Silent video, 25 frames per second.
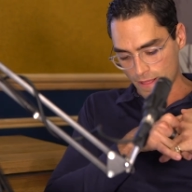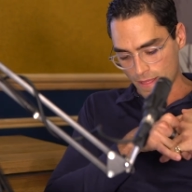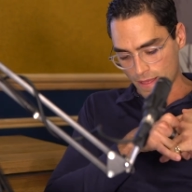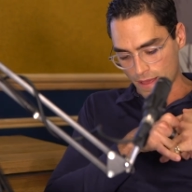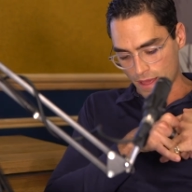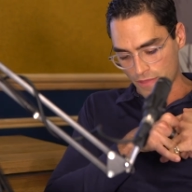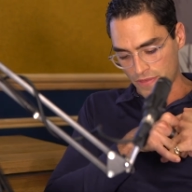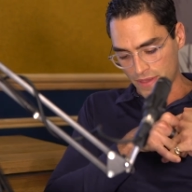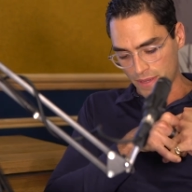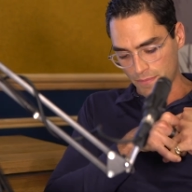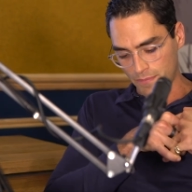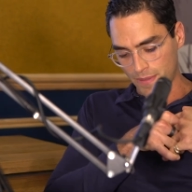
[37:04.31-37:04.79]
I
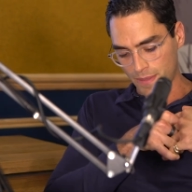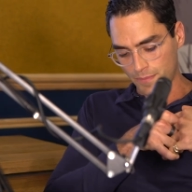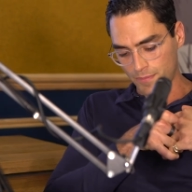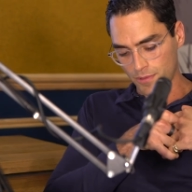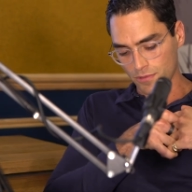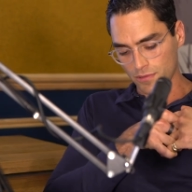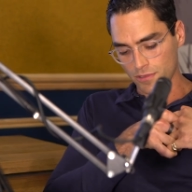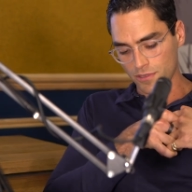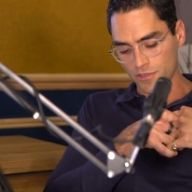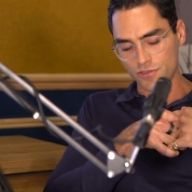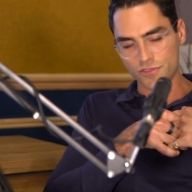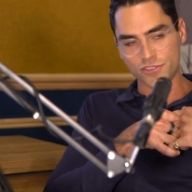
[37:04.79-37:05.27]
think people
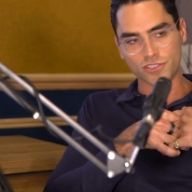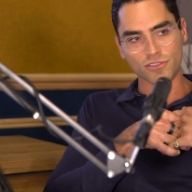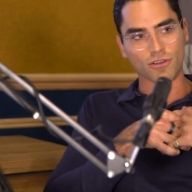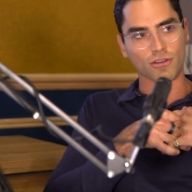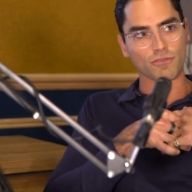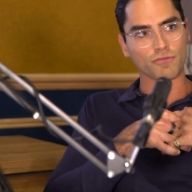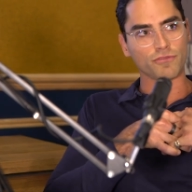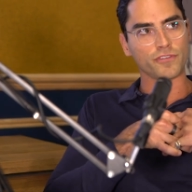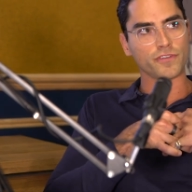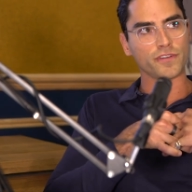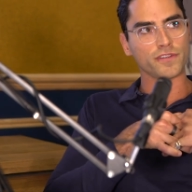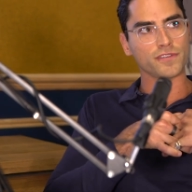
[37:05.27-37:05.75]
lose
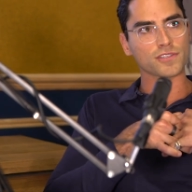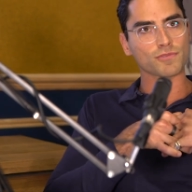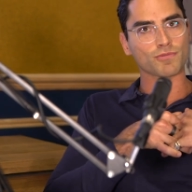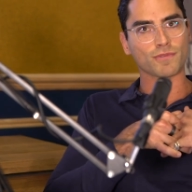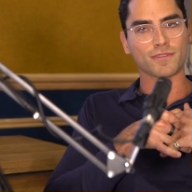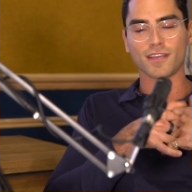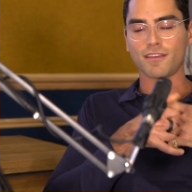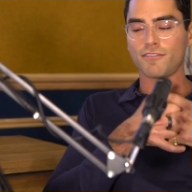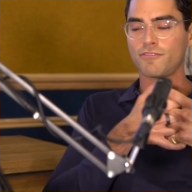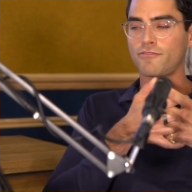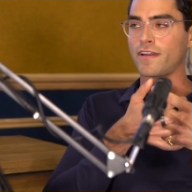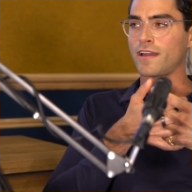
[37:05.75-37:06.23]
confidence when
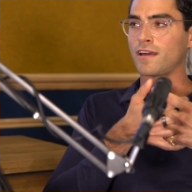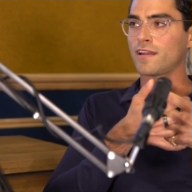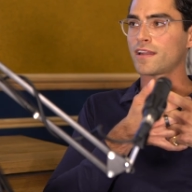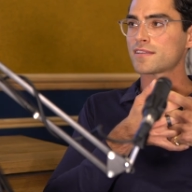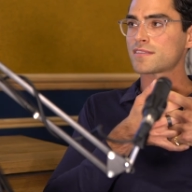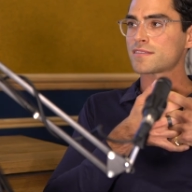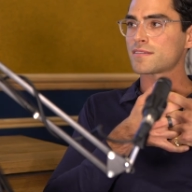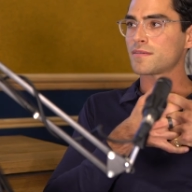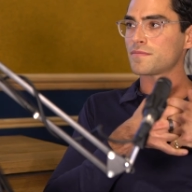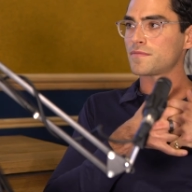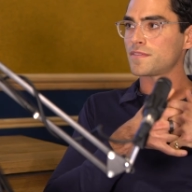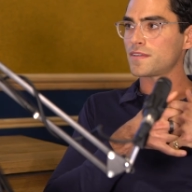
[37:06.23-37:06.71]
they fail at
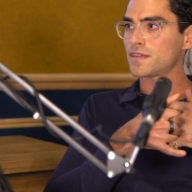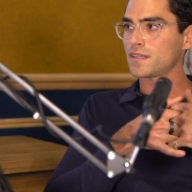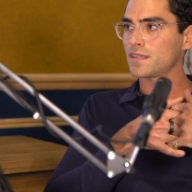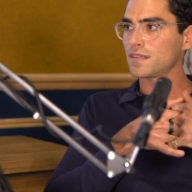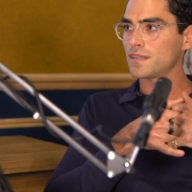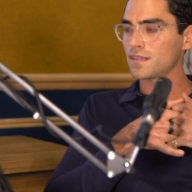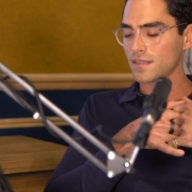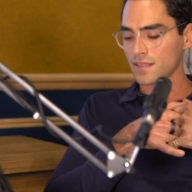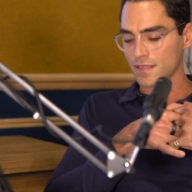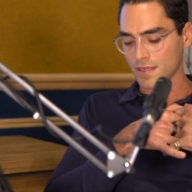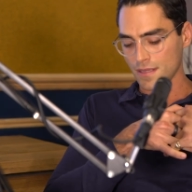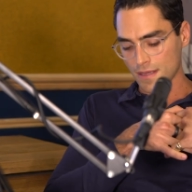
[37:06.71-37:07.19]

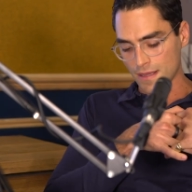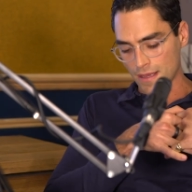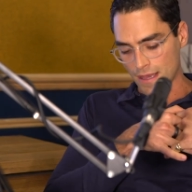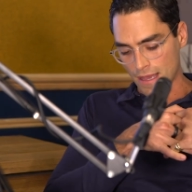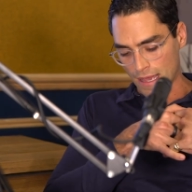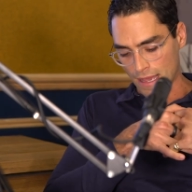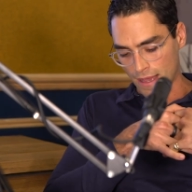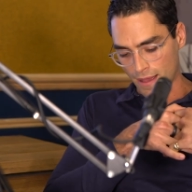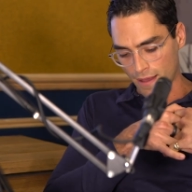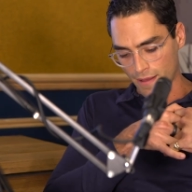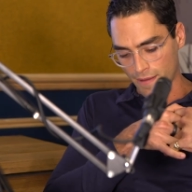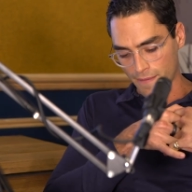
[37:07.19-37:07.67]
something,
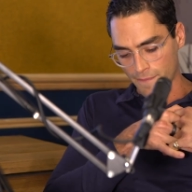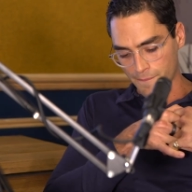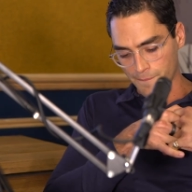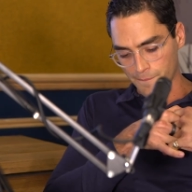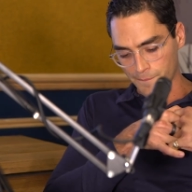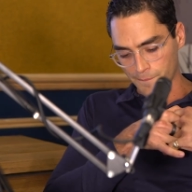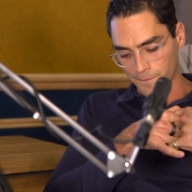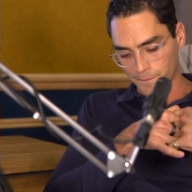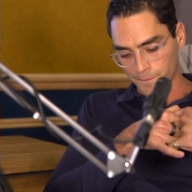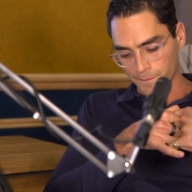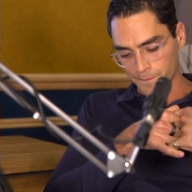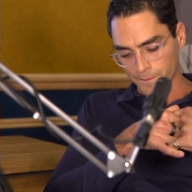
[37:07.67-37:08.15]

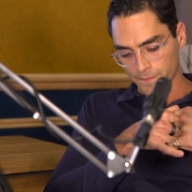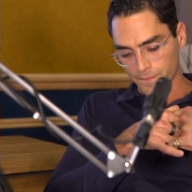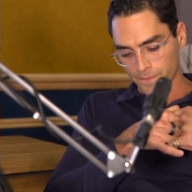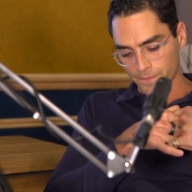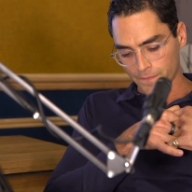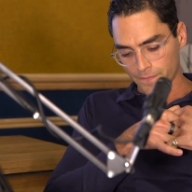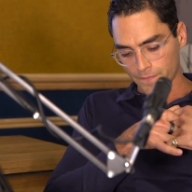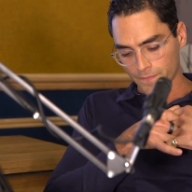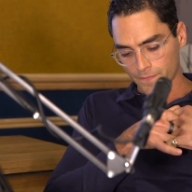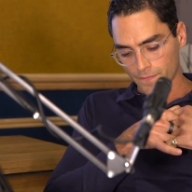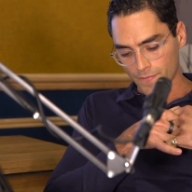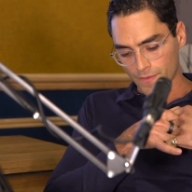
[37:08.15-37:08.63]
um,
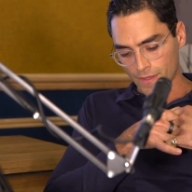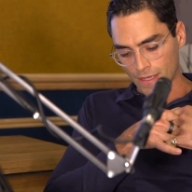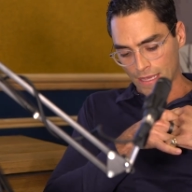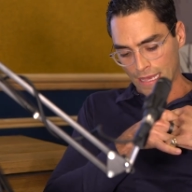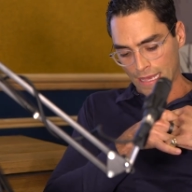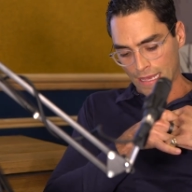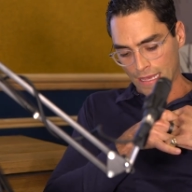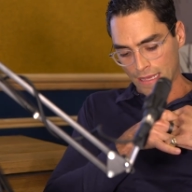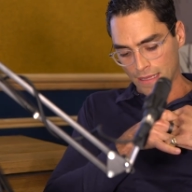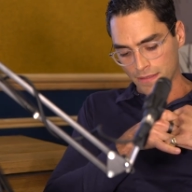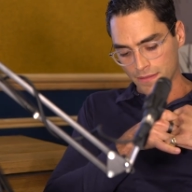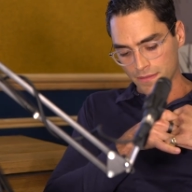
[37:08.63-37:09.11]

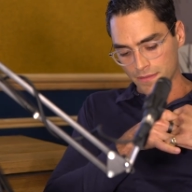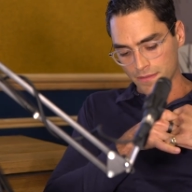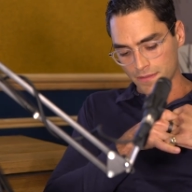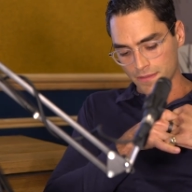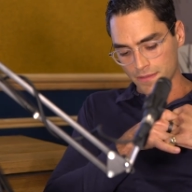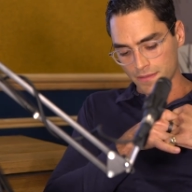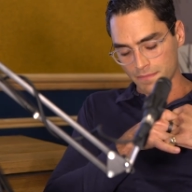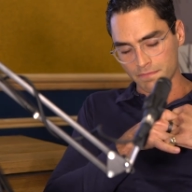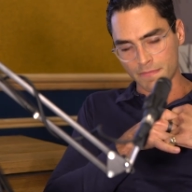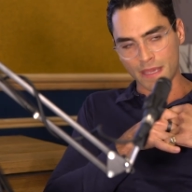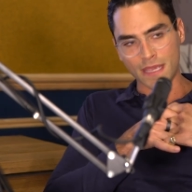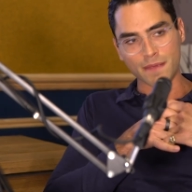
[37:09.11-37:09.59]
and
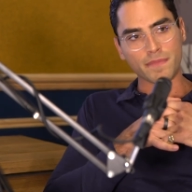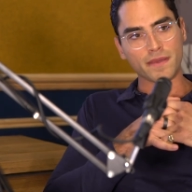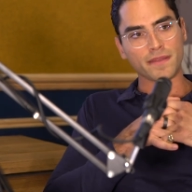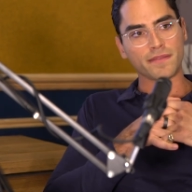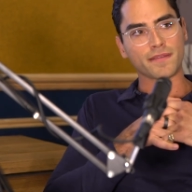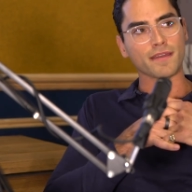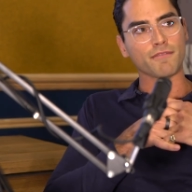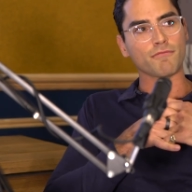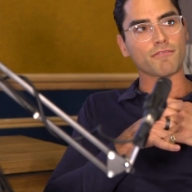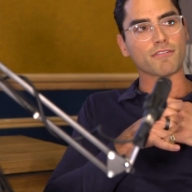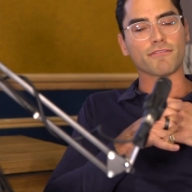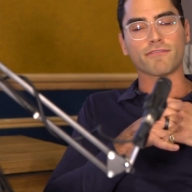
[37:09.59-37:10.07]
maybe
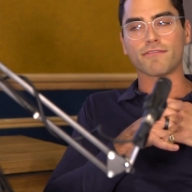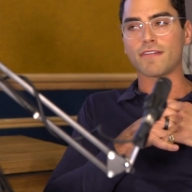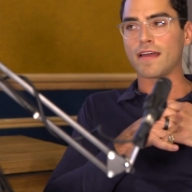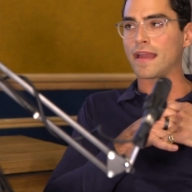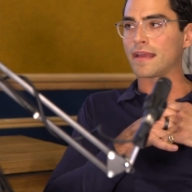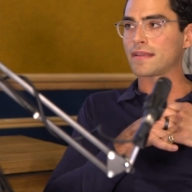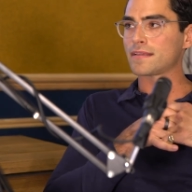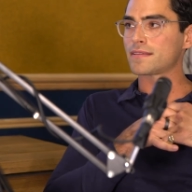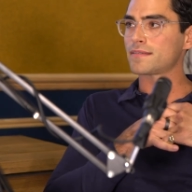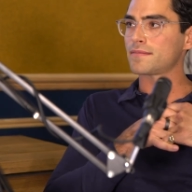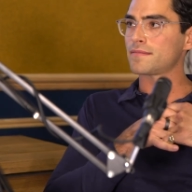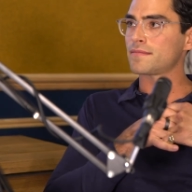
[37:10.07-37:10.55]
they
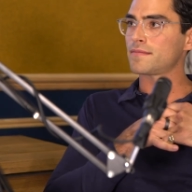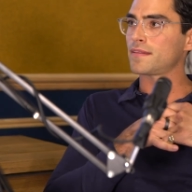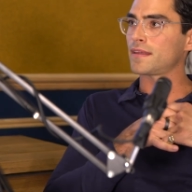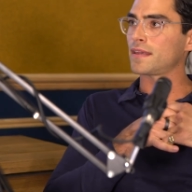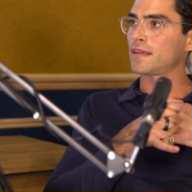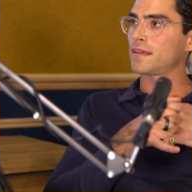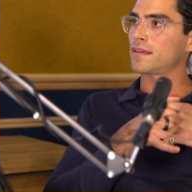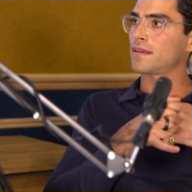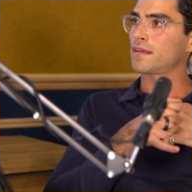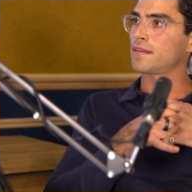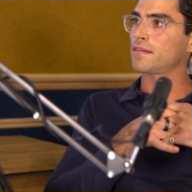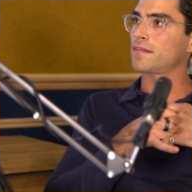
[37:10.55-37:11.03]
reflect the
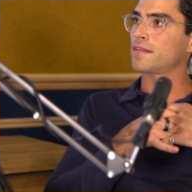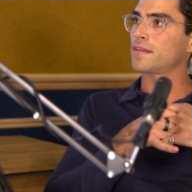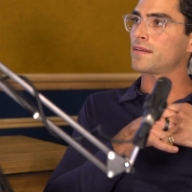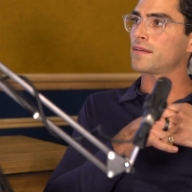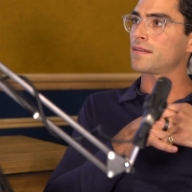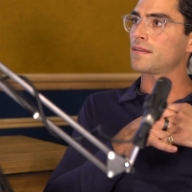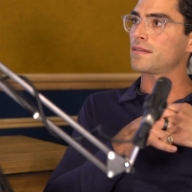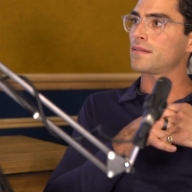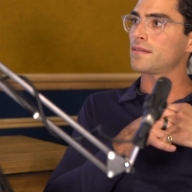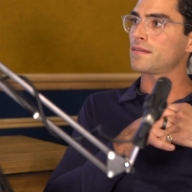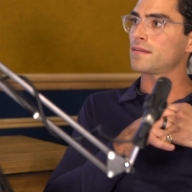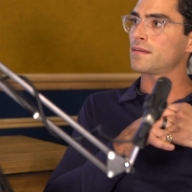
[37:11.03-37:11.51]
thinking
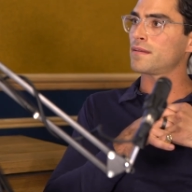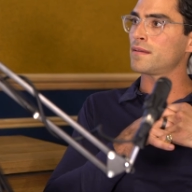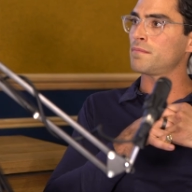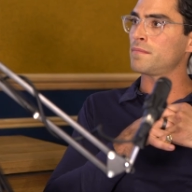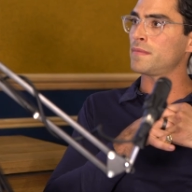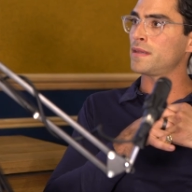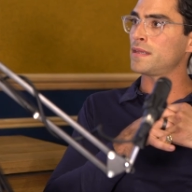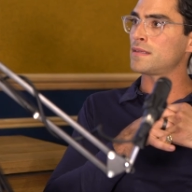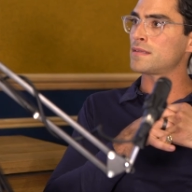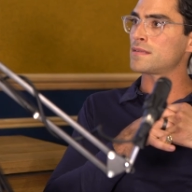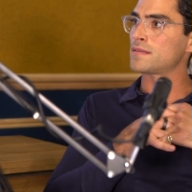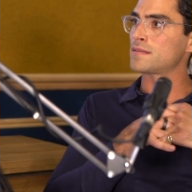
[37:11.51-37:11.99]
that it
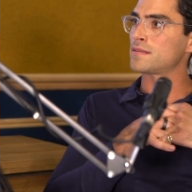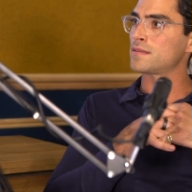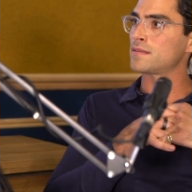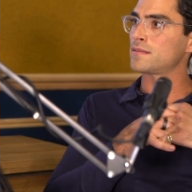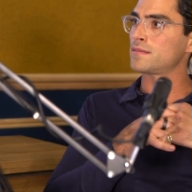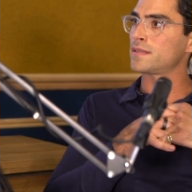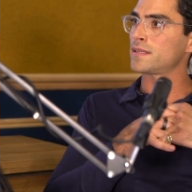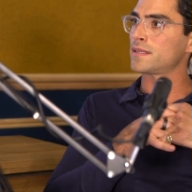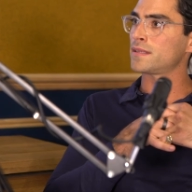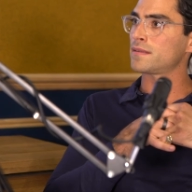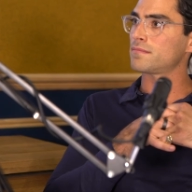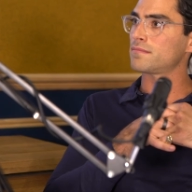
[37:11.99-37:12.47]
means that
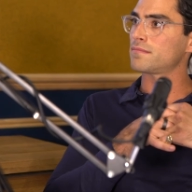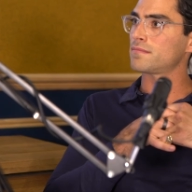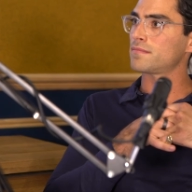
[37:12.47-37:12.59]
they're,